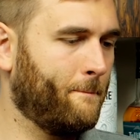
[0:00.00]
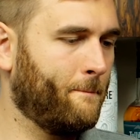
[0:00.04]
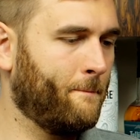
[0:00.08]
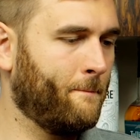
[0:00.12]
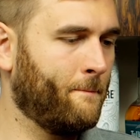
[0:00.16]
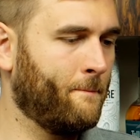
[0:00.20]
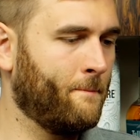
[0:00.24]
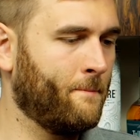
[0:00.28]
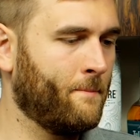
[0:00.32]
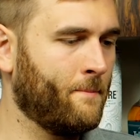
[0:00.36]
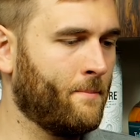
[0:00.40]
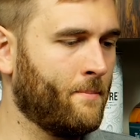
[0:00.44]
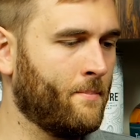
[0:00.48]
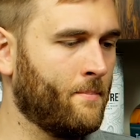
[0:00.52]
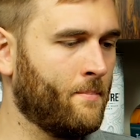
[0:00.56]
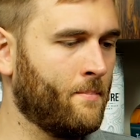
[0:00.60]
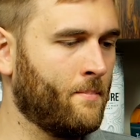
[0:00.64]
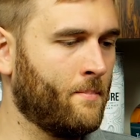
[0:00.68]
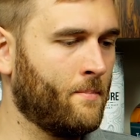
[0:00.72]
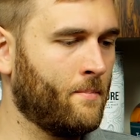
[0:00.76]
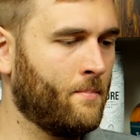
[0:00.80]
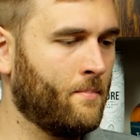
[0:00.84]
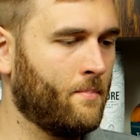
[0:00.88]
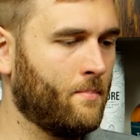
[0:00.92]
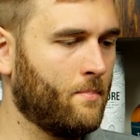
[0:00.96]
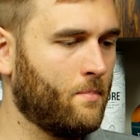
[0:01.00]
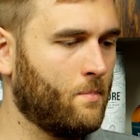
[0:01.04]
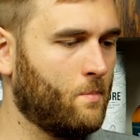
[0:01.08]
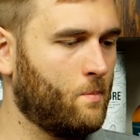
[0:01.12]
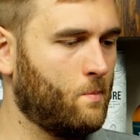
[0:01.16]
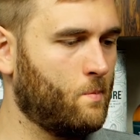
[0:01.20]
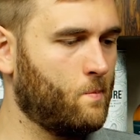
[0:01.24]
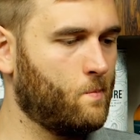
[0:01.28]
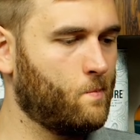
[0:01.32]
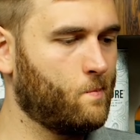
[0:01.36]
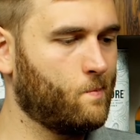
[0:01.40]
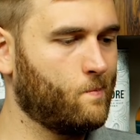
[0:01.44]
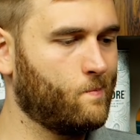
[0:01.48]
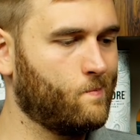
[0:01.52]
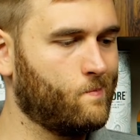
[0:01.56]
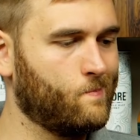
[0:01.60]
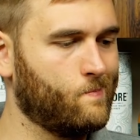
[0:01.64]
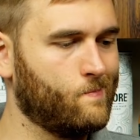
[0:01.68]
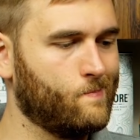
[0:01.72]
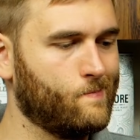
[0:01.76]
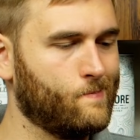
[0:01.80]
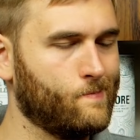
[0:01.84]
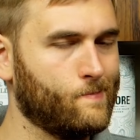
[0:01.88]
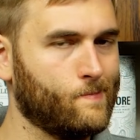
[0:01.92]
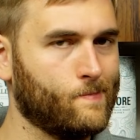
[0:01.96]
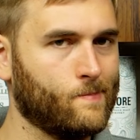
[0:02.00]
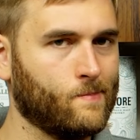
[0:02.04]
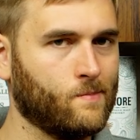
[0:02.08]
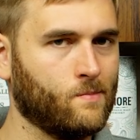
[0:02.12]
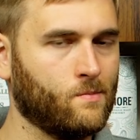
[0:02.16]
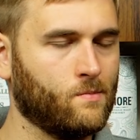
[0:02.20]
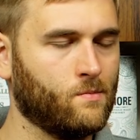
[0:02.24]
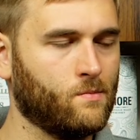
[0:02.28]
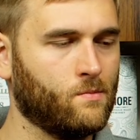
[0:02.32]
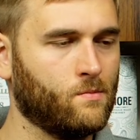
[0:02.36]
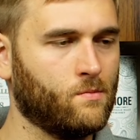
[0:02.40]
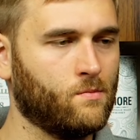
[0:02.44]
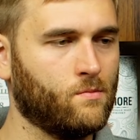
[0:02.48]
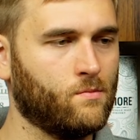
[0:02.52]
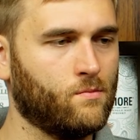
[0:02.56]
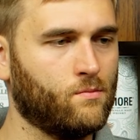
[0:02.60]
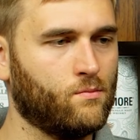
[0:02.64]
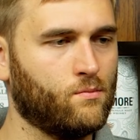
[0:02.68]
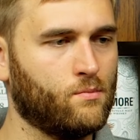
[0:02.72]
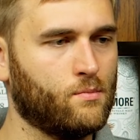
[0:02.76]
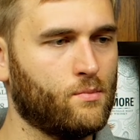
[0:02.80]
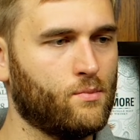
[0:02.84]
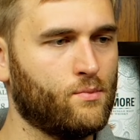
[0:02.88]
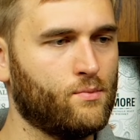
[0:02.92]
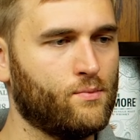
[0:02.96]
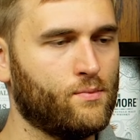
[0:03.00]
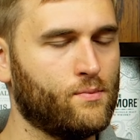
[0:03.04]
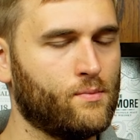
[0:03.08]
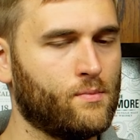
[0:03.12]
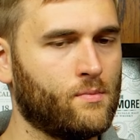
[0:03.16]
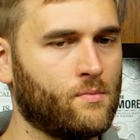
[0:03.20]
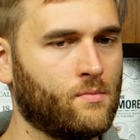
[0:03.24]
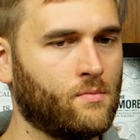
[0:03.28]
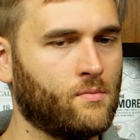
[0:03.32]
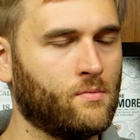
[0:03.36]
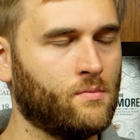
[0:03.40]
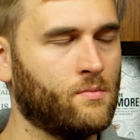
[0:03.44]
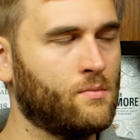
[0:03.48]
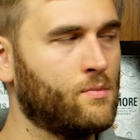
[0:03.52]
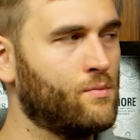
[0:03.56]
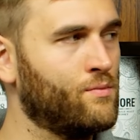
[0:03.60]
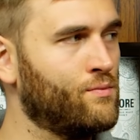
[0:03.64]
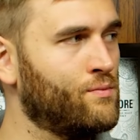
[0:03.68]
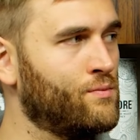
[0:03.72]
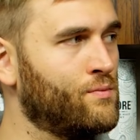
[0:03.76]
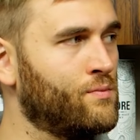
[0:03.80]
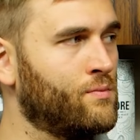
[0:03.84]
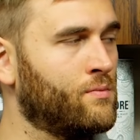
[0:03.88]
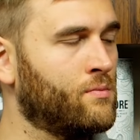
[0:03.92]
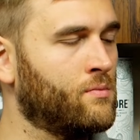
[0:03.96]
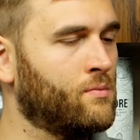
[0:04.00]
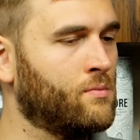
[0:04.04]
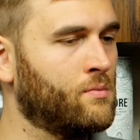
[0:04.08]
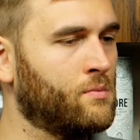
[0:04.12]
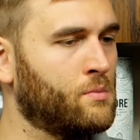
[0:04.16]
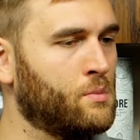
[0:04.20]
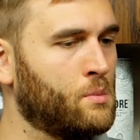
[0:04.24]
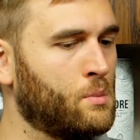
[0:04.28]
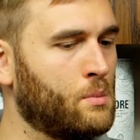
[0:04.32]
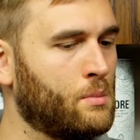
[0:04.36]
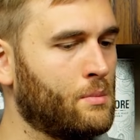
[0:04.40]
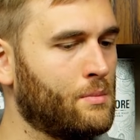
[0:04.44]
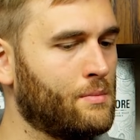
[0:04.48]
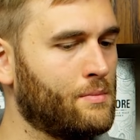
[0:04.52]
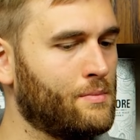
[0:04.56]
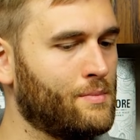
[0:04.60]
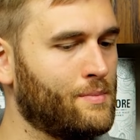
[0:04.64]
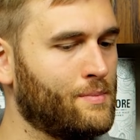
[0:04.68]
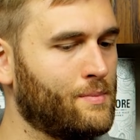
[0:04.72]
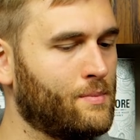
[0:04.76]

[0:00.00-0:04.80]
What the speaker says: [no speech]